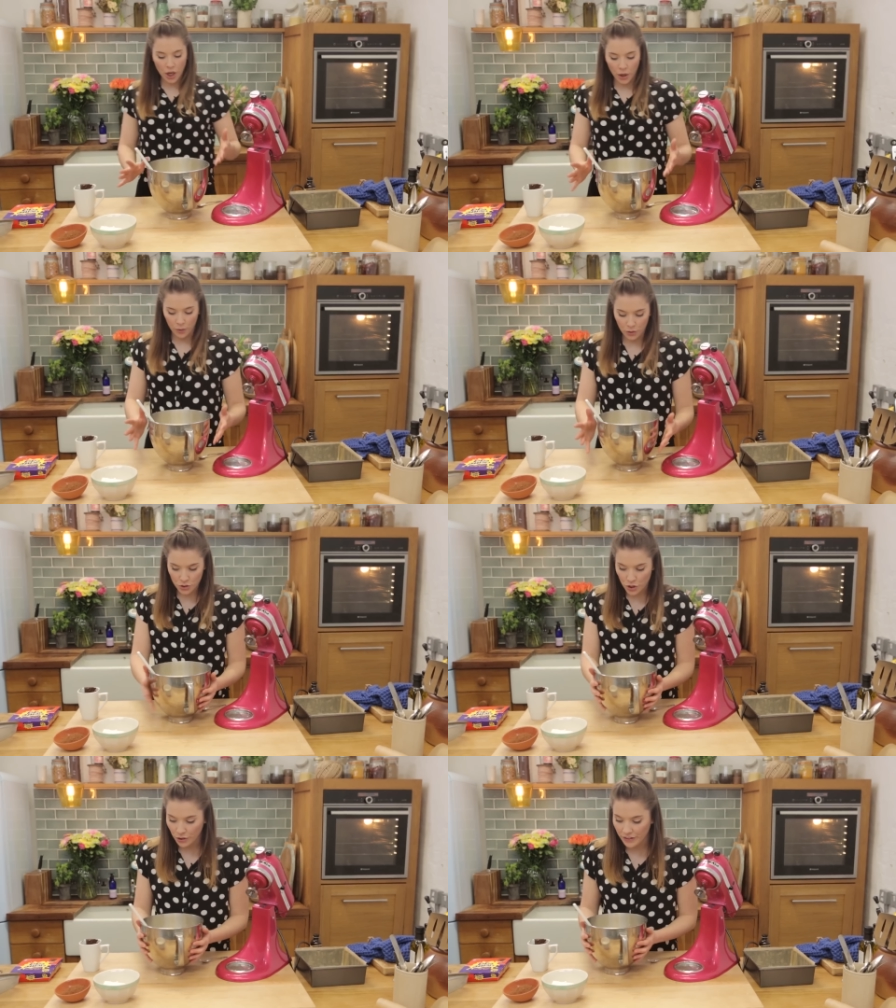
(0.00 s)

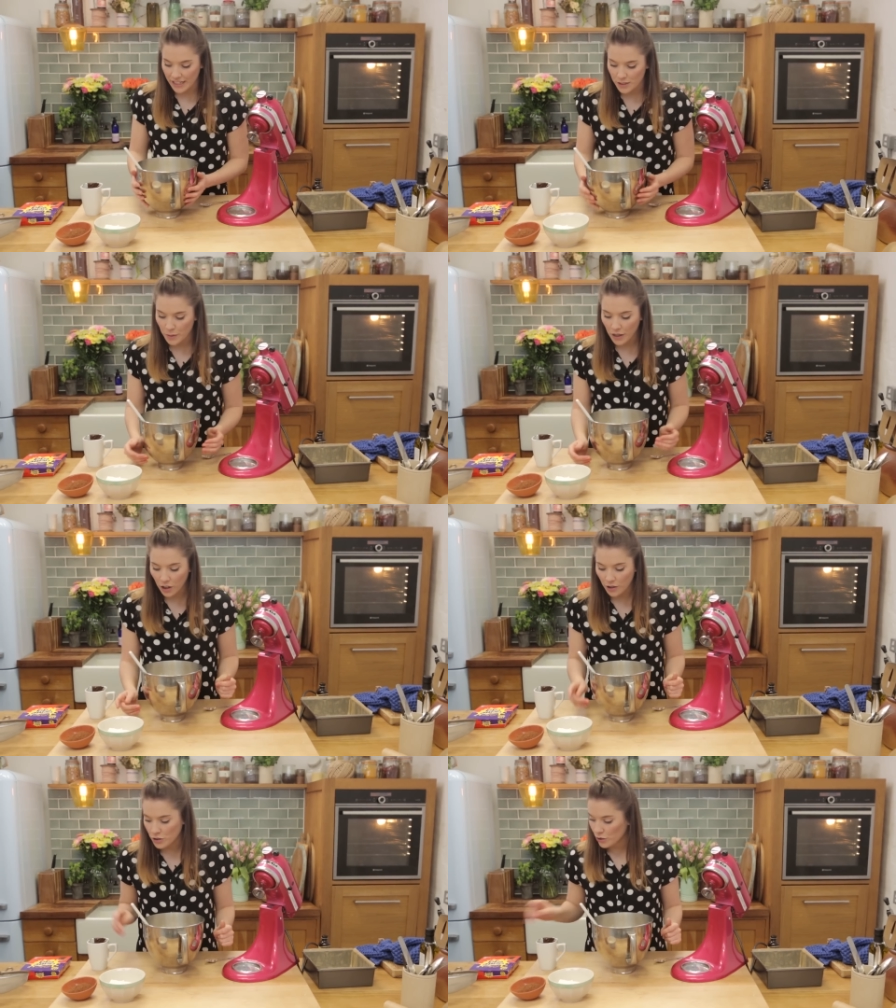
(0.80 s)
So to this, we
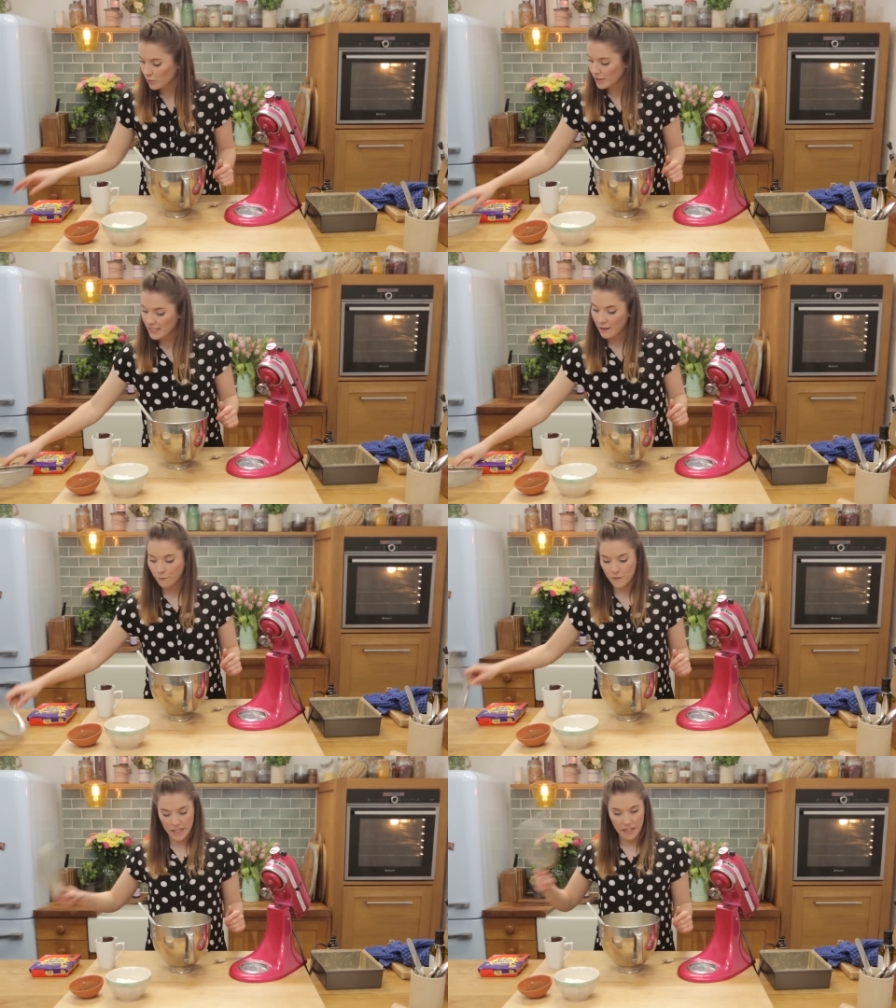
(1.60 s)
are going to
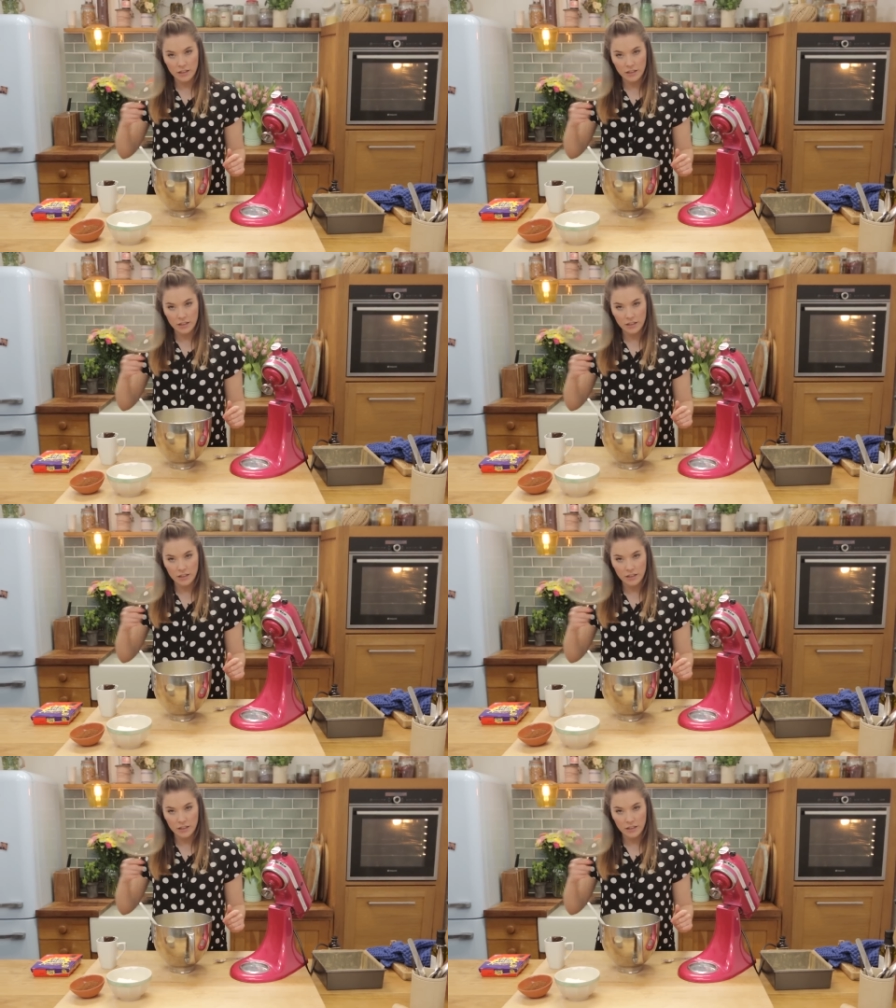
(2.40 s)
sift